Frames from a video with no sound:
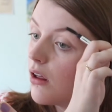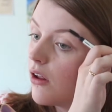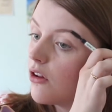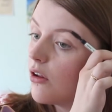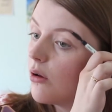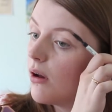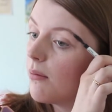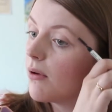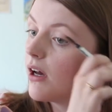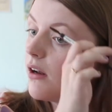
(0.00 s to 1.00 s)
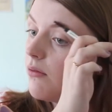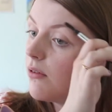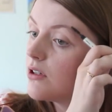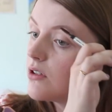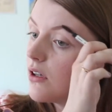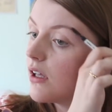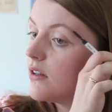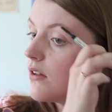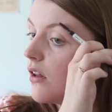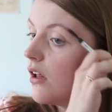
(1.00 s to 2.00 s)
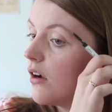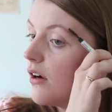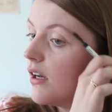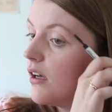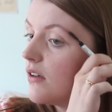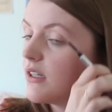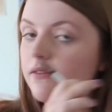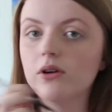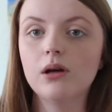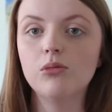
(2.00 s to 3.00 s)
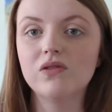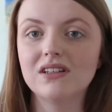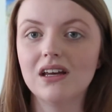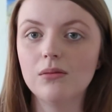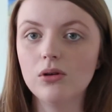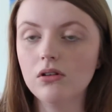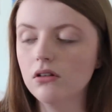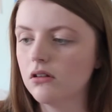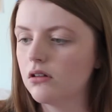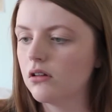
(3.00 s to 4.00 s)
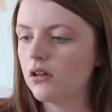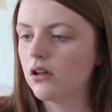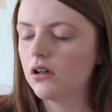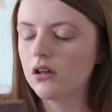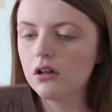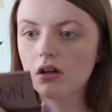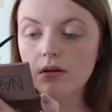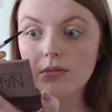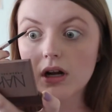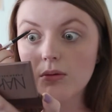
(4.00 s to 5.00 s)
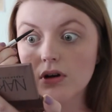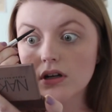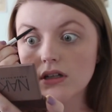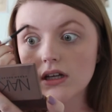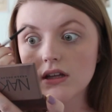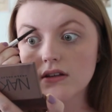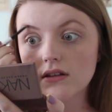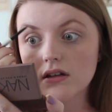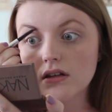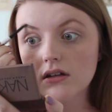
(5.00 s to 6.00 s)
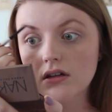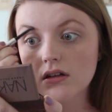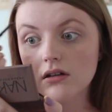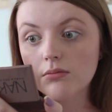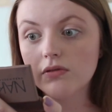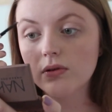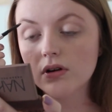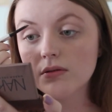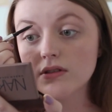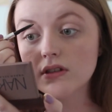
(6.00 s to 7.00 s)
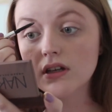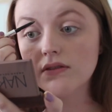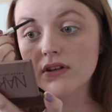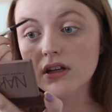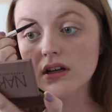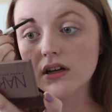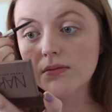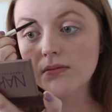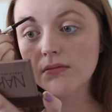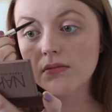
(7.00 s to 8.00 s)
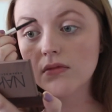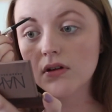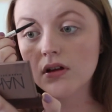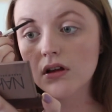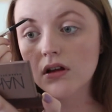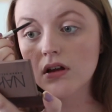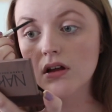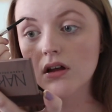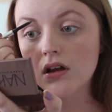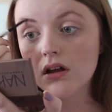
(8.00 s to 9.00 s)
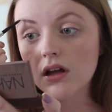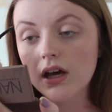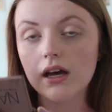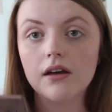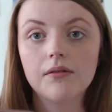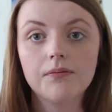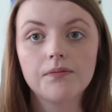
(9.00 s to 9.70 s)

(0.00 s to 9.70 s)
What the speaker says: Also, I'm kind of rushing against the clock right now because I have to go help move a table. But I wanted to get this done before it was evening time. Okay.